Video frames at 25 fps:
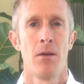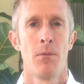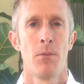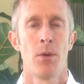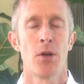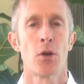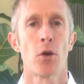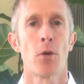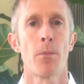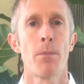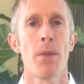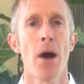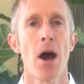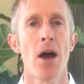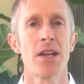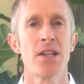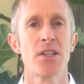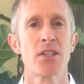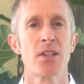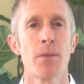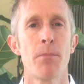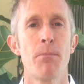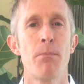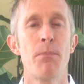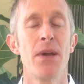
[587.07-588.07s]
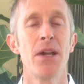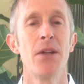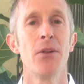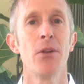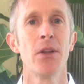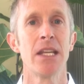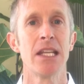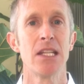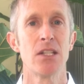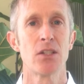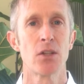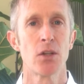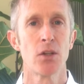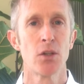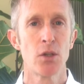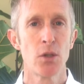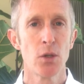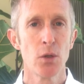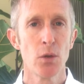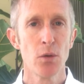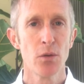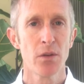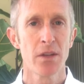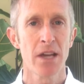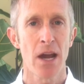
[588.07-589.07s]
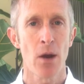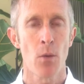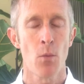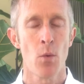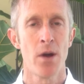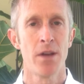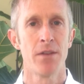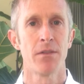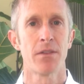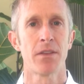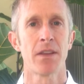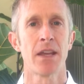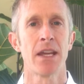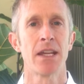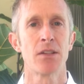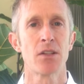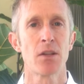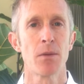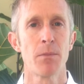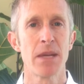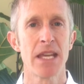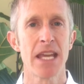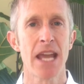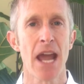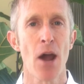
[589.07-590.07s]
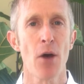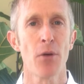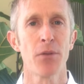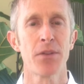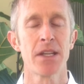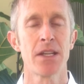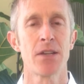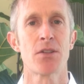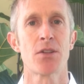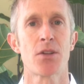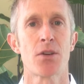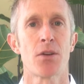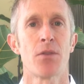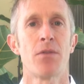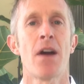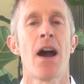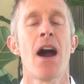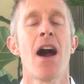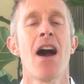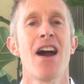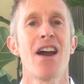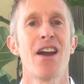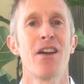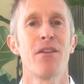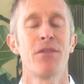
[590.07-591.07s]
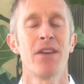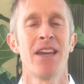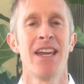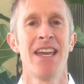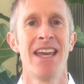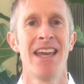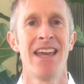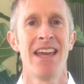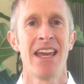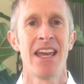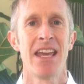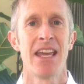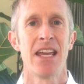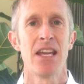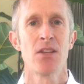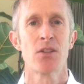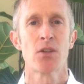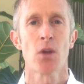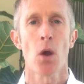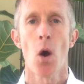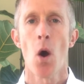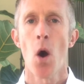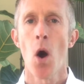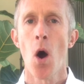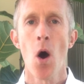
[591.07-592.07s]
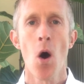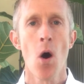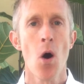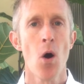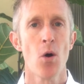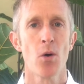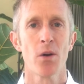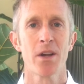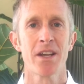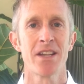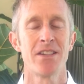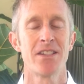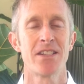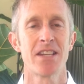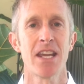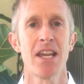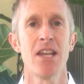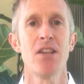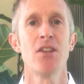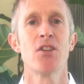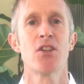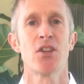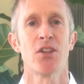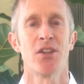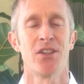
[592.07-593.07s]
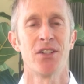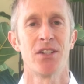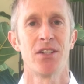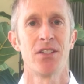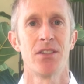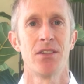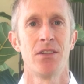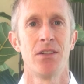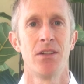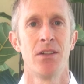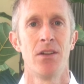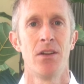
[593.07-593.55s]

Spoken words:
But your body's ability to do that one thing, to be healthy and survive, is all contingent